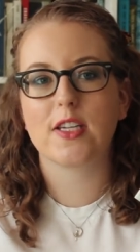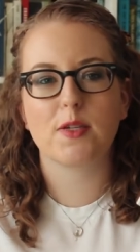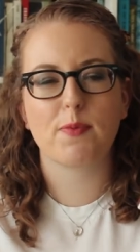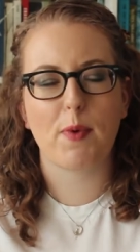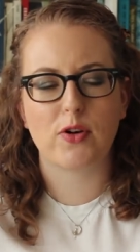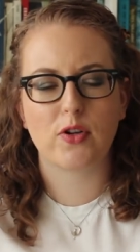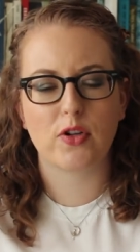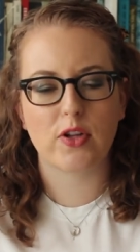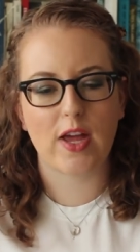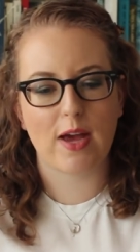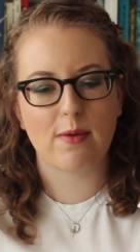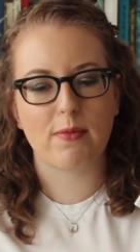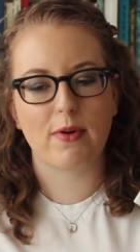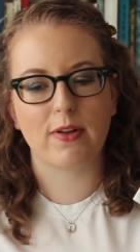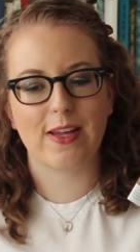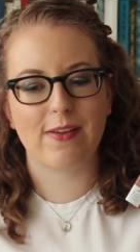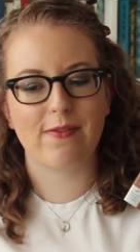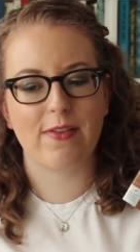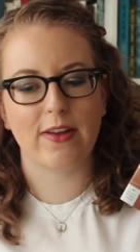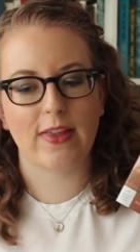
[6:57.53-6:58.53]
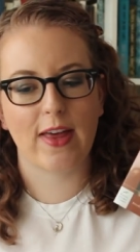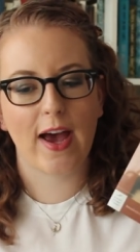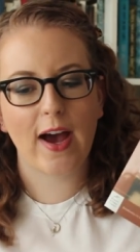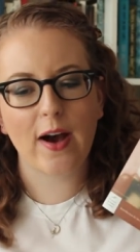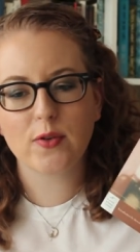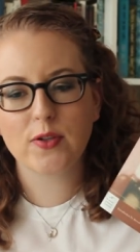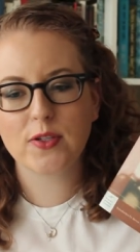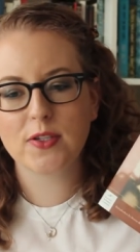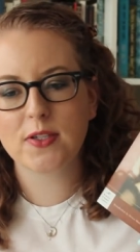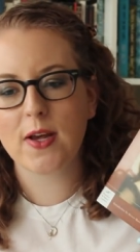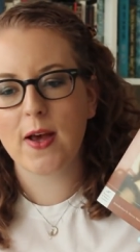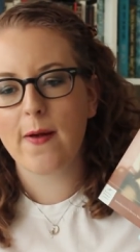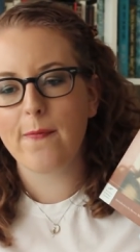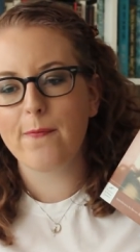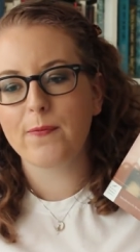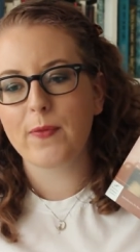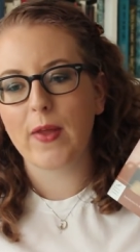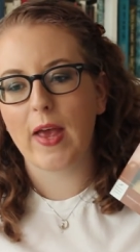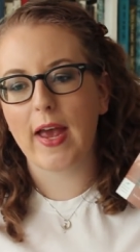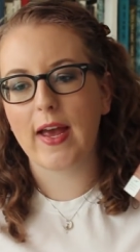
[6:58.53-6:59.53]
especially Emma leaving the house.
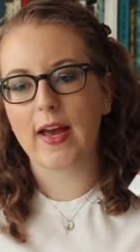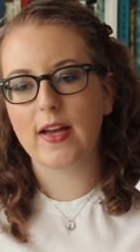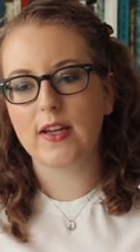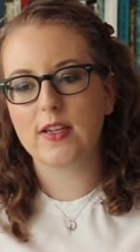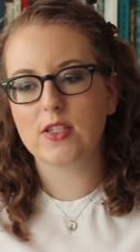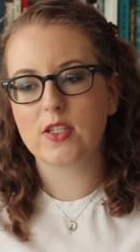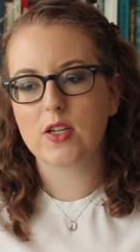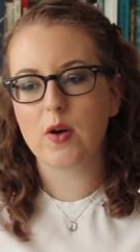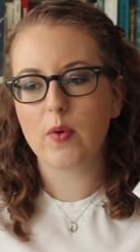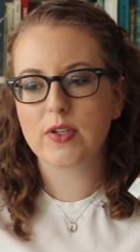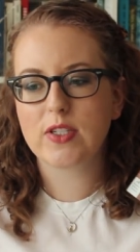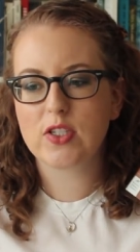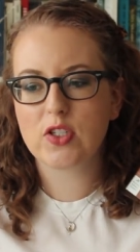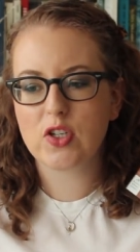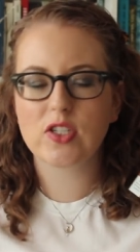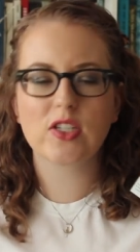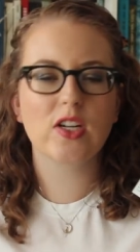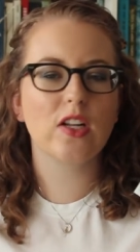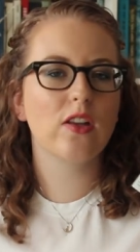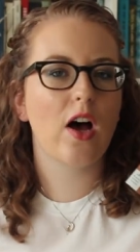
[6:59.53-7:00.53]
And so it's just a